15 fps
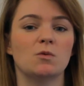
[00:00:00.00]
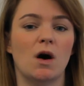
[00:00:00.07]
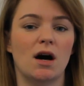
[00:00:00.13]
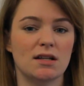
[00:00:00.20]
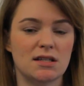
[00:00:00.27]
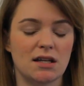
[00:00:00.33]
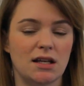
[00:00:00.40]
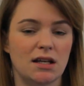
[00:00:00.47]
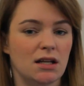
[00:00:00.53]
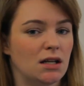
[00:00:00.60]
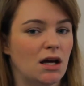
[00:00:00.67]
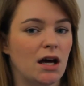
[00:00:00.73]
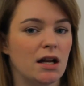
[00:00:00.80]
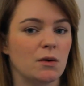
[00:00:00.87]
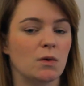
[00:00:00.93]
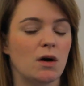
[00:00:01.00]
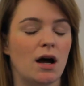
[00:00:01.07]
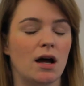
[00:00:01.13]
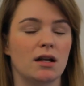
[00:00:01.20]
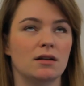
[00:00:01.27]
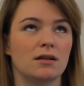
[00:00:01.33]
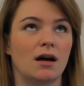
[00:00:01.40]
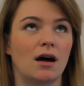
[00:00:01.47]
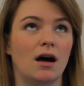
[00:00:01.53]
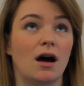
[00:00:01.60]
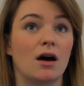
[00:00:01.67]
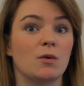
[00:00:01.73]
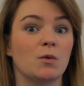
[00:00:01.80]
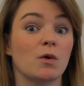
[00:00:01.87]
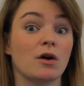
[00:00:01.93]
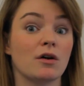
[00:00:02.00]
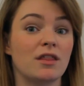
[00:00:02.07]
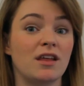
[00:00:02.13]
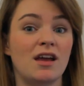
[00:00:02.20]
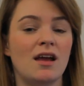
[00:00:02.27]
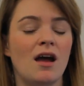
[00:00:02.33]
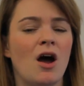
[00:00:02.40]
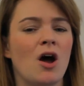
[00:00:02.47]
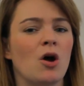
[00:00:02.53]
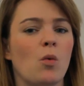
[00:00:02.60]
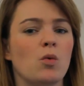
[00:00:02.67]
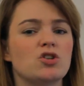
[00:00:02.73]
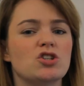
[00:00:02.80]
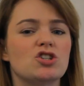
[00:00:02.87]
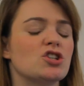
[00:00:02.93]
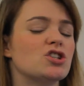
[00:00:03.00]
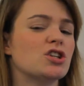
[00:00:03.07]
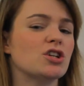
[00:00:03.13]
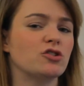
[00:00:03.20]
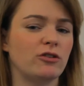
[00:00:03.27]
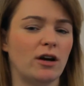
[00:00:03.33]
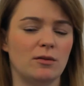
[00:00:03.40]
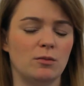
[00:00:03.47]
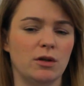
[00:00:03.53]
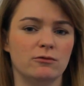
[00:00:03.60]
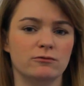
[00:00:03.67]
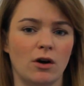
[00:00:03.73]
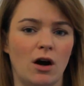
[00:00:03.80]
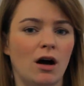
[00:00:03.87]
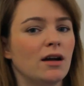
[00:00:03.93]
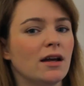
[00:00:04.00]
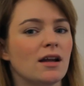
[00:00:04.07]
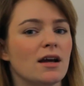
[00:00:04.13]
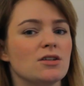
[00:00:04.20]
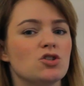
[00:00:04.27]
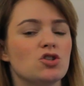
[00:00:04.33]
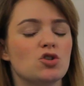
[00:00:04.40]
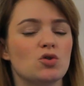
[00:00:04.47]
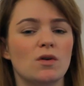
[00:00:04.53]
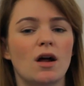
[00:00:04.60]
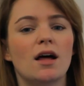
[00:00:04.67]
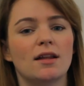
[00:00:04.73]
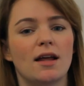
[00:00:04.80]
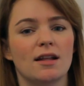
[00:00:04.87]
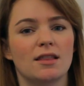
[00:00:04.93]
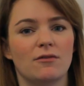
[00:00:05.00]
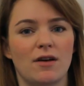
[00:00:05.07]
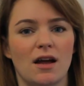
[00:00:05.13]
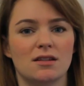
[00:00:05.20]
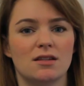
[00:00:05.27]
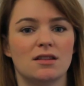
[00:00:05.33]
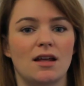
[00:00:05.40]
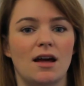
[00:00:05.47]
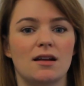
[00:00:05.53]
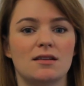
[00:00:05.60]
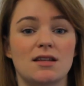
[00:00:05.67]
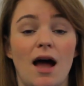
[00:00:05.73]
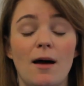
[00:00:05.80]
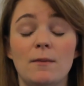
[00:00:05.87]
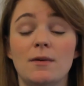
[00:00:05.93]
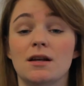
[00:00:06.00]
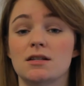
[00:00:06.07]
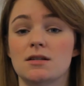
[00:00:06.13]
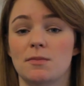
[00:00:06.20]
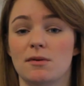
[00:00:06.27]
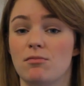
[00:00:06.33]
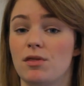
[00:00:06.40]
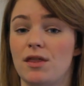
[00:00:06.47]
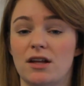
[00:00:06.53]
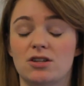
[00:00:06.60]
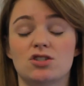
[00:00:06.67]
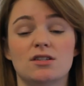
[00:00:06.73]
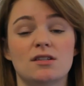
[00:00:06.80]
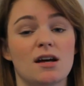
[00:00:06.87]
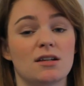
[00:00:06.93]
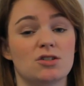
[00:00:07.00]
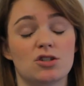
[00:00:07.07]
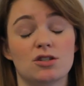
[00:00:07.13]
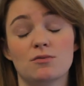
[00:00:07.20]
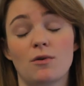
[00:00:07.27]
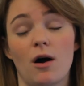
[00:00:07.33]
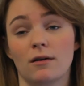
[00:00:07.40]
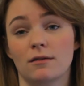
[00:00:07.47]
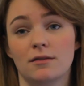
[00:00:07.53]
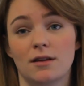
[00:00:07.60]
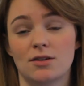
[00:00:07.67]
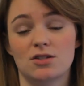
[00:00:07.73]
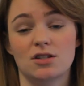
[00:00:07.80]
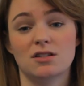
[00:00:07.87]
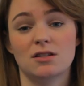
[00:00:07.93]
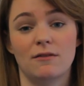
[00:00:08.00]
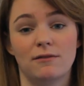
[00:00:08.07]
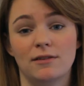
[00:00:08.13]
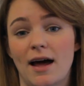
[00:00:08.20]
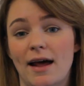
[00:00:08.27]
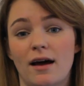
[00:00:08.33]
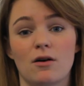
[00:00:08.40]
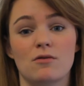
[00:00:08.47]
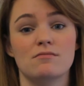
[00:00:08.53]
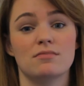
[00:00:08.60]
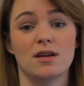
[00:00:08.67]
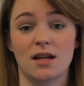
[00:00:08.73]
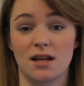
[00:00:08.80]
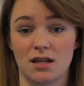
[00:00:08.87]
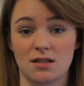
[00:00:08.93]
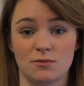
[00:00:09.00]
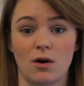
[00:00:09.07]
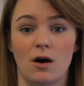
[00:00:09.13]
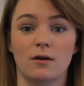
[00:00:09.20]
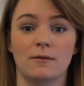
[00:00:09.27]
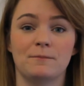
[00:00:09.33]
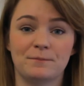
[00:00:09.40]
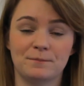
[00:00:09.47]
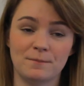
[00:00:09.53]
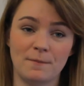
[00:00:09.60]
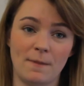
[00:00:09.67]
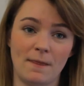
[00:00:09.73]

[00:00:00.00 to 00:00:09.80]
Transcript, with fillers: unwanted and, un uh, unworthy, which is just incredibly wrong. And I do not like the fact that that is happening to people. That's that's just wrong. That's just the flat out. It is wrong.